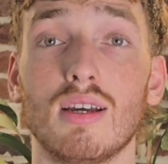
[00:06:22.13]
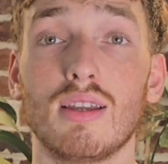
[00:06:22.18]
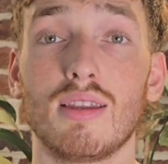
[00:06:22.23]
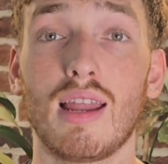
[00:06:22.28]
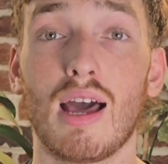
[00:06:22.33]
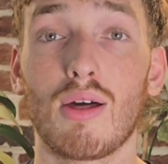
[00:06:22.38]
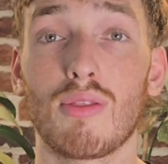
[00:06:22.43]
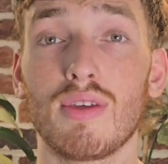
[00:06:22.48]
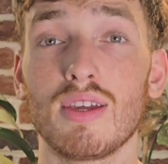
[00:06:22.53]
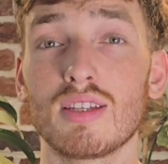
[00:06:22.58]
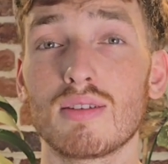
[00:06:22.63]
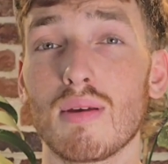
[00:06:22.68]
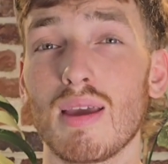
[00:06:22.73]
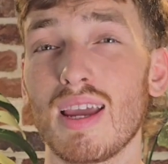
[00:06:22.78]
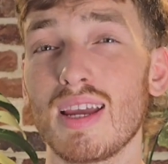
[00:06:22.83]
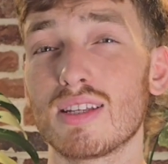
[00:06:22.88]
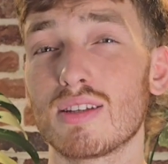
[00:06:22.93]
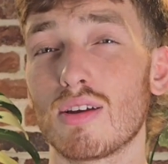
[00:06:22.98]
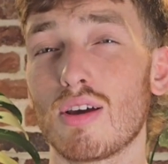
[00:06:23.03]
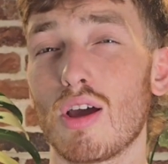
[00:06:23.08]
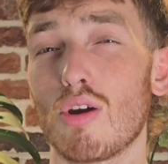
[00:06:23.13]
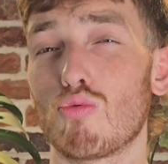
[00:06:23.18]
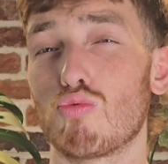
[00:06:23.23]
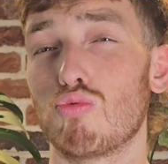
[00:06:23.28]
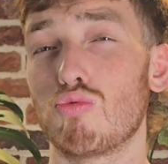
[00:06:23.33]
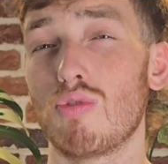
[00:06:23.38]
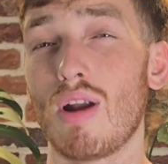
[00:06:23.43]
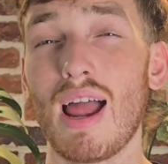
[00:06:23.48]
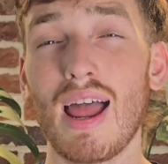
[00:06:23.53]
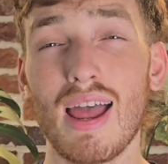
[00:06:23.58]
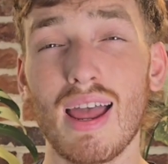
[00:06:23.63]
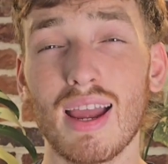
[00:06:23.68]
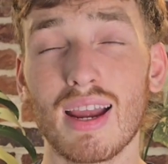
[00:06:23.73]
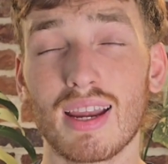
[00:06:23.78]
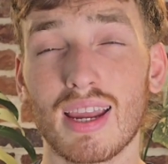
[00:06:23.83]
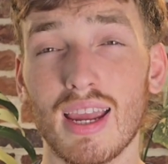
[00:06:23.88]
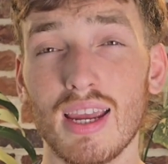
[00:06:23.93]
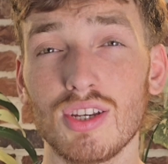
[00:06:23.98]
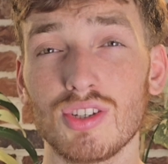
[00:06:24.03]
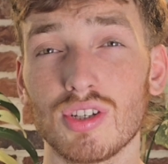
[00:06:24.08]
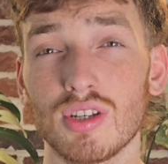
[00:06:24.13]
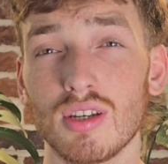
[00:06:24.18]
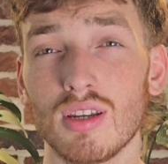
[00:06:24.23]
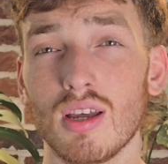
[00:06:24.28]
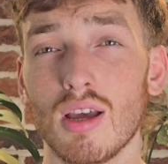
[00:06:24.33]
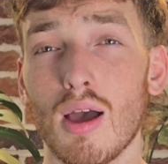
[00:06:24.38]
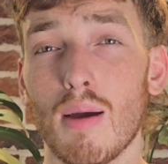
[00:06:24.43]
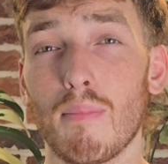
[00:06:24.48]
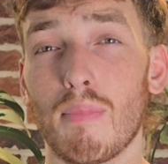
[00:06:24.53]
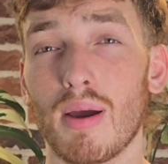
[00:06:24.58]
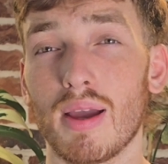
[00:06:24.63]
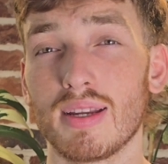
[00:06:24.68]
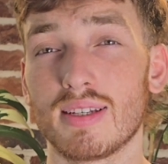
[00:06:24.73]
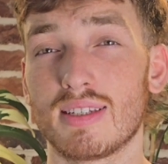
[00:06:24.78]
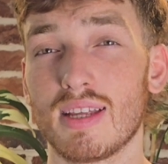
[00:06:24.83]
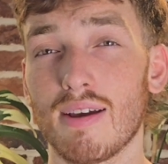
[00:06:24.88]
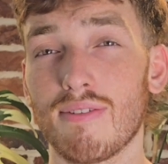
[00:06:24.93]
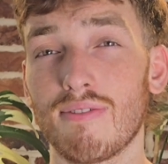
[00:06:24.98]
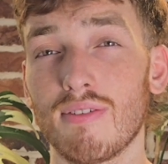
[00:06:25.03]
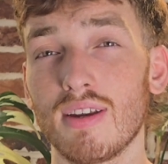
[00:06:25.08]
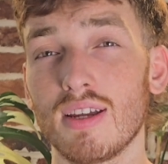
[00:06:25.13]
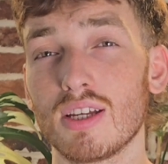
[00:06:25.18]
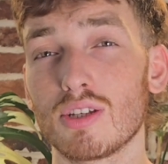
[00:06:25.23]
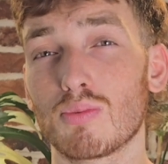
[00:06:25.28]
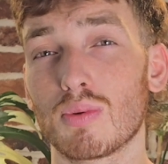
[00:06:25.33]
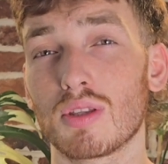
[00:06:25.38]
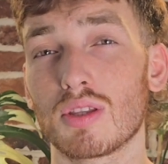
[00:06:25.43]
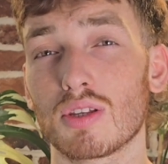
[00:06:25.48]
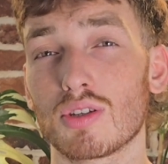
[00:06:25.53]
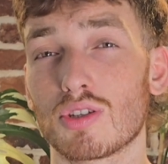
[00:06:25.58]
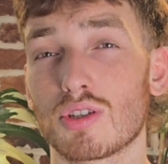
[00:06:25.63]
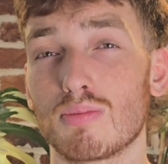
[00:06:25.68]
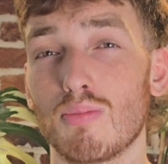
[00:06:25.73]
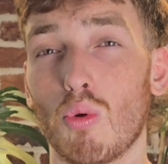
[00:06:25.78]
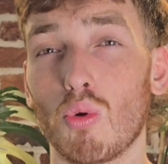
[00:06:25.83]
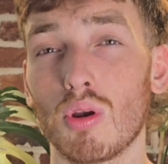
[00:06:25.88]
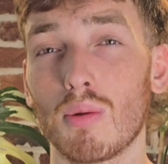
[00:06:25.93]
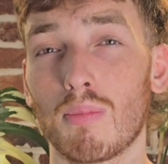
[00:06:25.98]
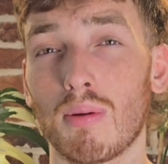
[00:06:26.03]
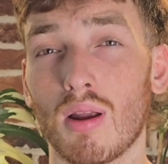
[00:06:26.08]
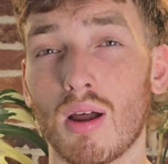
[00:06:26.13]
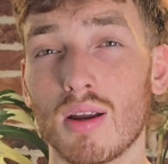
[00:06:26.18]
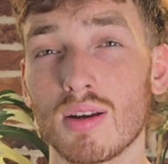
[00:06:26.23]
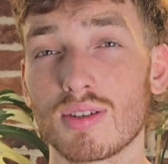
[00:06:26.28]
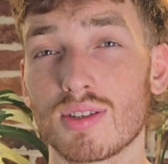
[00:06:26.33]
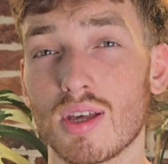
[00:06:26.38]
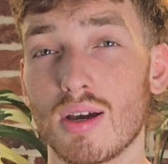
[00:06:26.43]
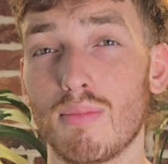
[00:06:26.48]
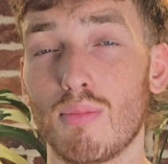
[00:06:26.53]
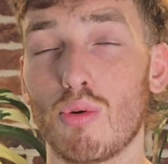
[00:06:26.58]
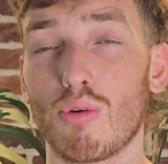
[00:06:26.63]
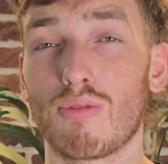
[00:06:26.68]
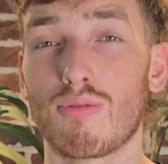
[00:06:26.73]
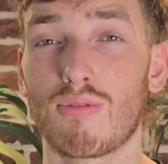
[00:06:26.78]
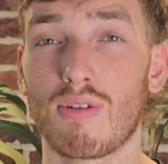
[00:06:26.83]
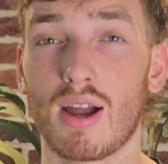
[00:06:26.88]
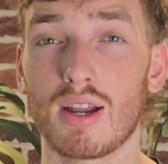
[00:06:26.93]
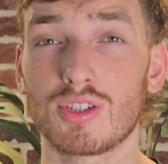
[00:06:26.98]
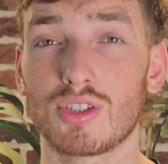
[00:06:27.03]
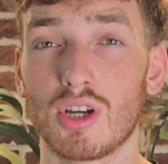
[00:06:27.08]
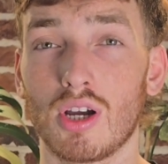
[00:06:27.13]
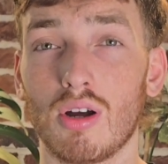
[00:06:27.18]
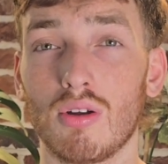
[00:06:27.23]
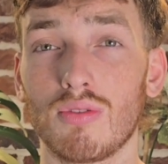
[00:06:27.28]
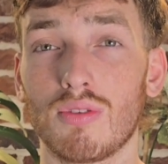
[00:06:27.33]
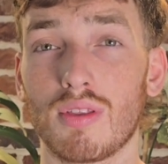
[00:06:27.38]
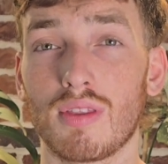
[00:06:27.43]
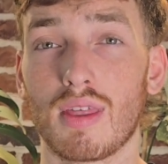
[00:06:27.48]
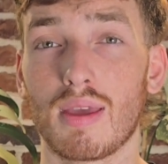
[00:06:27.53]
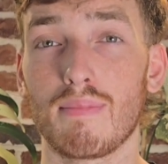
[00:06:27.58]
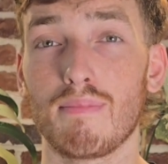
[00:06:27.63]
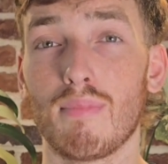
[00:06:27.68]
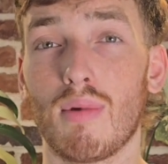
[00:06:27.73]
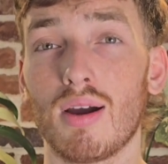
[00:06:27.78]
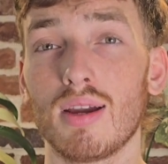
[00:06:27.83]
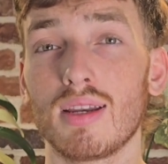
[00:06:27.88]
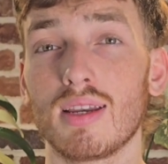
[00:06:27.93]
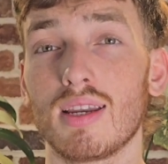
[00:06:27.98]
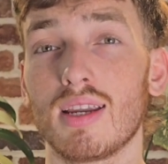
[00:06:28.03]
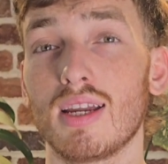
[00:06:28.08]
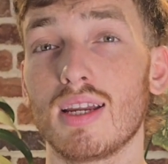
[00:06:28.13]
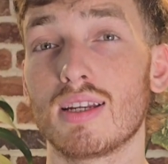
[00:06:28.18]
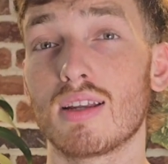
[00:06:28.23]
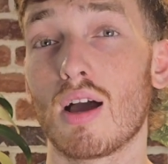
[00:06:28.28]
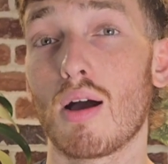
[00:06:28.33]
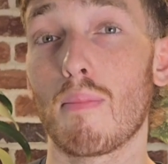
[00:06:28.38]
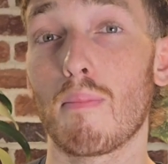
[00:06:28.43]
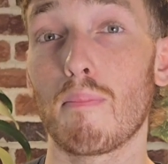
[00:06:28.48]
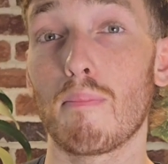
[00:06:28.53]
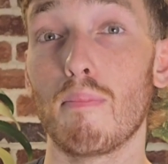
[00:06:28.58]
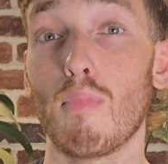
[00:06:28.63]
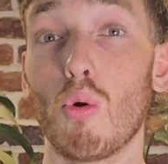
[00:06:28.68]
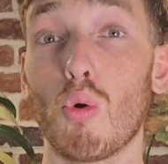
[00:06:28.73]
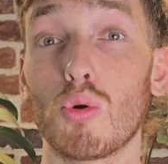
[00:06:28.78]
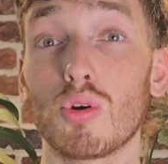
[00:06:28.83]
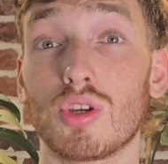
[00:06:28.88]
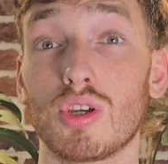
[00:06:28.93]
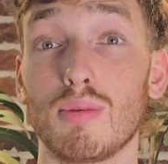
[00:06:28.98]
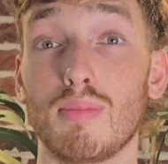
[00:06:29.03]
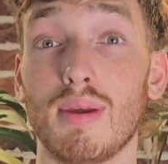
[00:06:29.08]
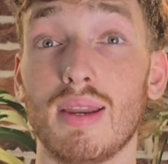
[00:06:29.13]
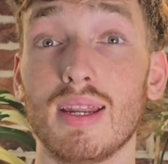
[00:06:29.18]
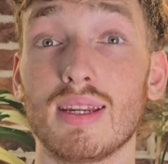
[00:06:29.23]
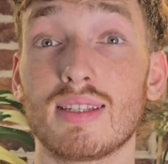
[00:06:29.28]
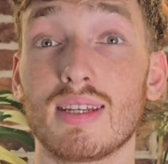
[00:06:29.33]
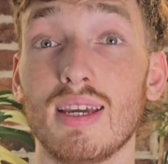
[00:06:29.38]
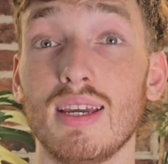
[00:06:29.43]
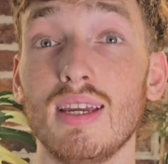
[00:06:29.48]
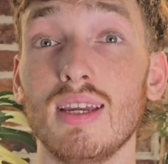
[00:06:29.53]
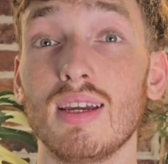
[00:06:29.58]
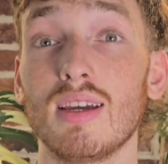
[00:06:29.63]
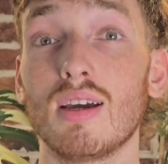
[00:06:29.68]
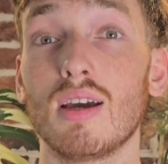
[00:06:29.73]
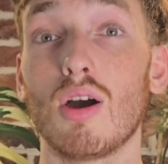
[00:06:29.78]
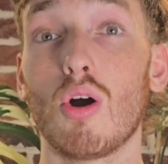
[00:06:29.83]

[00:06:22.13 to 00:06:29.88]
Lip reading: Now this is a rare occasion, but it definitely is with smaller plants that are more fragile, that they might need more humidity